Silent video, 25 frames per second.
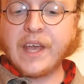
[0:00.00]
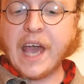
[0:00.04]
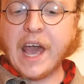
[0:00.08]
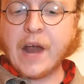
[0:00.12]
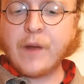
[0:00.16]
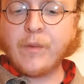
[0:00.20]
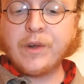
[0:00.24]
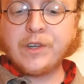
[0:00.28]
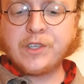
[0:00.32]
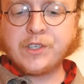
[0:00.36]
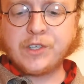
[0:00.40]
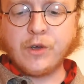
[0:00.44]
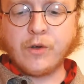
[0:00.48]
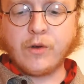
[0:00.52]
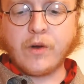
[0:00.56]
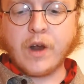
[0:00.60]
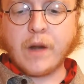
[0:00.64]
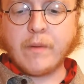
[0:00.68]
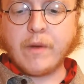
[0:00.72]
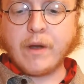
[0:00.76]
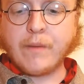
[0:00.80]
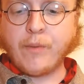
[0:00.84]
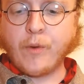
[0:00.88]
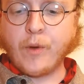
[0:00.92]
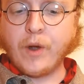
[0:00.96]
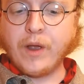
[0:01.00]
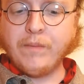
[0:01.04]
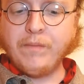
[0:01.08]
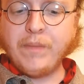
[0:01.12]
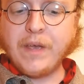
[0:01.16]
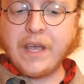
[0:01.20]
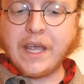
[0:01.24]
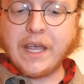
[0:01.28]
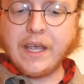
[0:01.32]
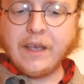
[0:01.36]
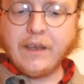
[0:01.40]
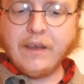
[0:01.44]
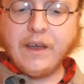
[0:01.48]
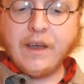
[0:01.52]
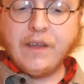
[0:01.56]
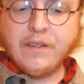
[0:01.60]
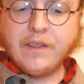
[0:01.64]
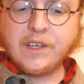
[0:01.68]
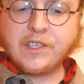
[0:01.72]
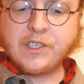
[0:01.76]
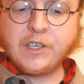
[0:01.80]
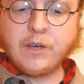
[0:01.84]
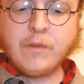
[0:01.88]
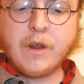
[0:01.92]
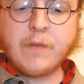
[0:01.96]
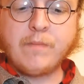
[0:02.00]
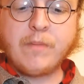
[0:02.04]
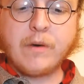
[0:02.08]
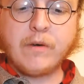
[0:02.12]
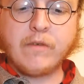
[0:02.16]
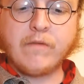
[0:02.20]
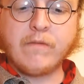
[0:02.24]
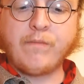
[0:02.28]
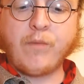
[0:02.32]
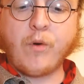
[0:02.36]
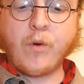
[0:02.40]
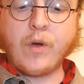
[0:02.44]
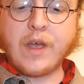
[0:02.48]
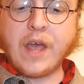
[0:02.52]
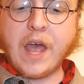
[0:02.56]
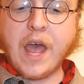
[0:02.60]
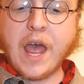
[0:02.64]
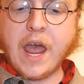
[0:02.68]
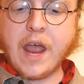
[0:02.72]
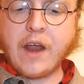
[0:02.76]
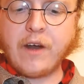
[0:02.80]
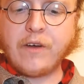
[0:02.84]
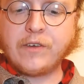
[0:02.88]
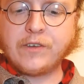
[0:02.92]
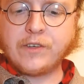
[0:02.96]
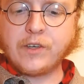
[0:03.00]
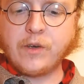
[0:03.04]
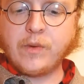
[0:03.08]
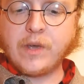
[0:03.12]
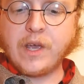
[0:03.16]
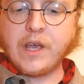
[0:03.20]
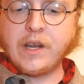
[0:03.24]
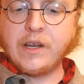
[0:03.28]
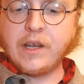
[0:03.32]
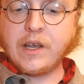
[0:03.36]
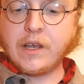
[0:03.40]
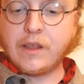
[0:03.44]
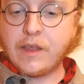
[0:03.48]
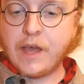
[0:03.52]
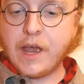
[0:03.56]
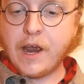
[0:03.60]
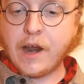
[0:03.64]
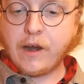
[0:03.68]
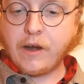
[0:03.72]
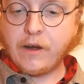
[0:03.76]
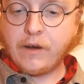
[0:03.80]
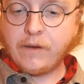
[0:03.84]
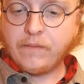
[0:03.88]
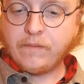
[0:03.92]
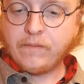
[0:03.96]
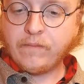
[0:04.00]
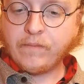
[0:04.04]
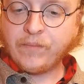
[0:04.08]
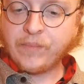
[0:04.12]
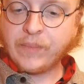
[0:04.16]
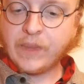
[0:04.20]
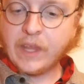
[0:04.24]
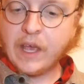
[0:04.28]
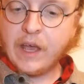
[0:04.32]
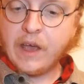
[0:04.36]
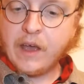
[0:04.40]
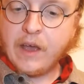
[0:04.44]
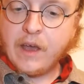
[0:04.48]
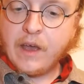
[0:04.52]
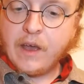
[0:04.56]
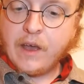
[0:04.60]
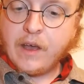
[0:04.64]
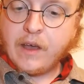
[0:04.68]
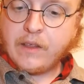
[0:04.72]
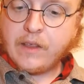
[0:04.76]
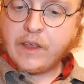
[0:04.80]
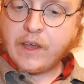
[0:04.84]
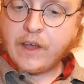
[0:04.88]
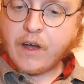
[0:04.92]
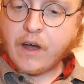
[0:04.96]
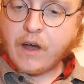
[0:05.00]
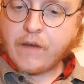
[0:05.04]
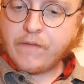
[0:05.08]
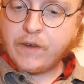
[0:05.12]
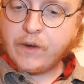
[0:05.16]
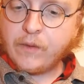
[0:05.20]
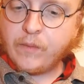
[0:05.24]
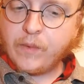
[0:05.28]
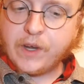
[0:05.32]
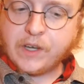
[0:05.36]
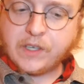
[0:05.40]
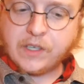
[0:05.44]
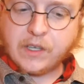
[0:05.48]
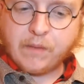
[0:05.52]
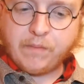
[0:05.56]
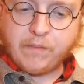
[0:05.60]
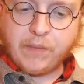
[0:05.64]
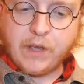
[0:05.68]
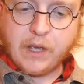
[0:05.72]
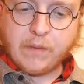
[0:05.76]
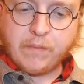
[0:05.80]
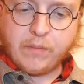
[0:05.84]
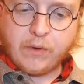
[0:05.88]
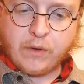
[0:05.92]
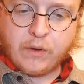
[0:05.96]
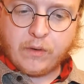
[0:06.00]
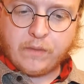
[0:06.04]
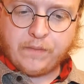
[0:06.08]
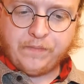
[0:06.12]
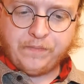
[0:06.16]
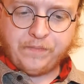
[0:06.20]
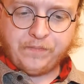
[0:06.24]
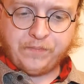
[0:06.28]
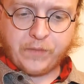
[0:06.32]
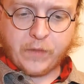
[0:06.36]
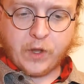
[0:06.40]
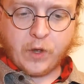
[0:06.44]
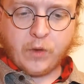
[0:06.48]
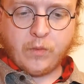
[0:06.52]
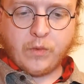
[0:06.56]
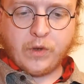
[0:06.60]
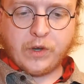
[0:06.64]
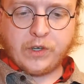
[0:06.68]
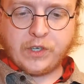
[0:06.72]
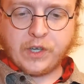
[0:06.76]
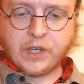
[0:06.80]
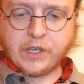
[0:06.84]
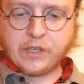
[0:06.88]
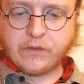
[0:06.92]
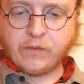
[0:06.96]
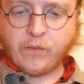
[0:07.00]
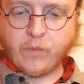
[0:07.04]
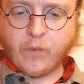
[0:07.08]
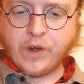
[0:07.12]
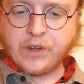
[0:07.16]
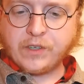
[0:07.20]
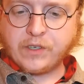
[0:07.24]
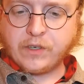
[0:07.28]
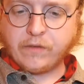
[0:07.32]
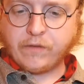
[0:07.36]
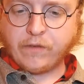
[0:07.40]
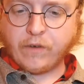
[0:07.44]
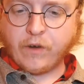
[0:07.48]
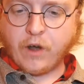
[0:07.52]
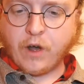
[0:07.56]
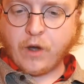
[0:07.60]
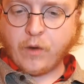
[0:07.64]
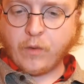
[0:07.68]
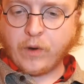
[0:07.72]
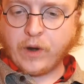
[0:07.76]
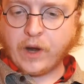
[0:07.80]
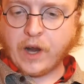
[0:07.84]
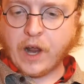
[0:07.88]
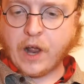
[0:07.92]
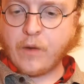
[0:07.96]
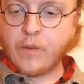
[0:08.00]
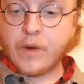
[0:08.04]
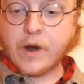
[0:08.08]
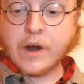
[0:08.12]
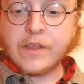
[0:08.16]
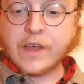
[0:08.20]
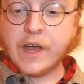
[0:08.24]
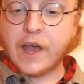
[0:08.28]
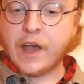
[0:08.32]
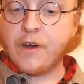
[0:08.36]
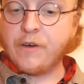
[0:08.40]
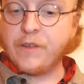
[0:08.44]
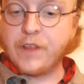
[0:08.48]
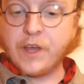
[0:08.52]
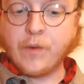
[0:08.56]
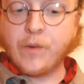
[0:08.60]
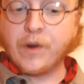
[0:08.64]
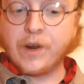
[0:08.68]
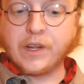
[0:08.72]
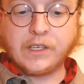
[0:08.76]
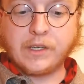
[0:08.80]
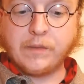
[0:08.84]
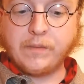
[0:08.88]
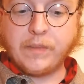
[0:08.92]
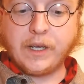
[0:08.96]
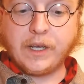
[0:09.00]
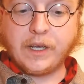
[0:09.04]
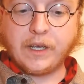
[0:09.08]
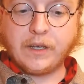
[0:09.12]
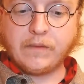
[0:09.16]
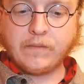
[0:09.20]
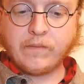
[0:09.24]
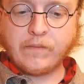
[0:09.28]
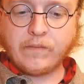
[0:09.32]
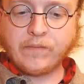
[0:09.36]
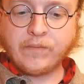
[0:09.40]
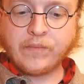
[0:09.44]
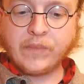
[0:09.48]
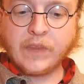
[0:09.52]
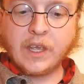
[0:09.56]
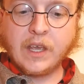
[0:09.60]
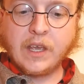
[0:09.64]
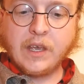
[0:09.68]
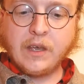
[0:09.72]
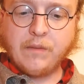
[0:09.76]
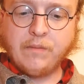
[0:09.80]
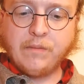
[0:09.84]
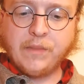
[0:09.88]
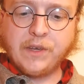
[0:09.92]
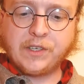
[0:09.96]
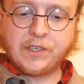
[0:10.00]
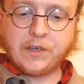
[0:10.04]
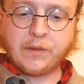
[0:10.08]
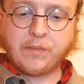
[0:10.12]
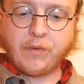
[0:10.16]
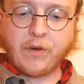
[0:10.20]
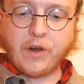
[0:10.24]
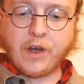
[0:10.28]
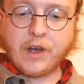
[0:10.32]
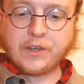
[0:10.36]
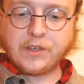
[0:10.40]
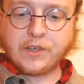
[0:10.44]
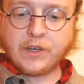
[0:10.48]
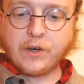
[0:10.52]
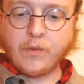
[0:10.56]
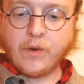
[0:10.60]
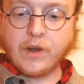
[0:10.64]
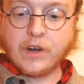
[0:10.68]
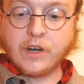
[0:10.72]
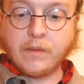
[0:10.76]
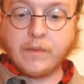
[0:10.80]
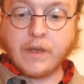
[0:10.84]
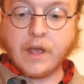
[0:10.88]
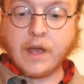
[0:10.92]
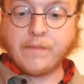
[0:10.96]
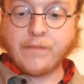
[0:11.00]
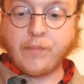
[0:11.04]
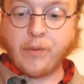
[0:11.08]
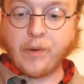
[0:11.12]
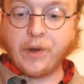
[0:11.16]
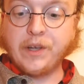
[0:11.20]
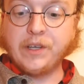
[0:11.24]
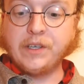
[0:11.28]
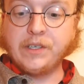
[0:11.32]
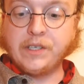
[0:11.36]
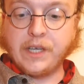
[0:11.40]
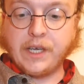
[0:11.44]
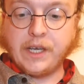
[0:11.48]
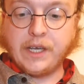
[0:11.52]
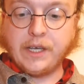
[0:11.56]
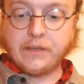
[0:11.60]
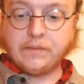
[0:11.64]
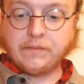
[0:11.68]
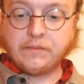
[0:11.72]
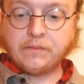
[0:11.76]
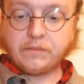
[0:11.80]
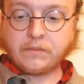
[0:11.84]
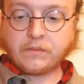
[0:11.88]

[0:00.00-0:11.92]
And what's so great about point B that so many people from point A are so keen to get there. They often wish that people would just once and for all work out where the hell they wanted to be. Mr. Prosser wanted to be at point D.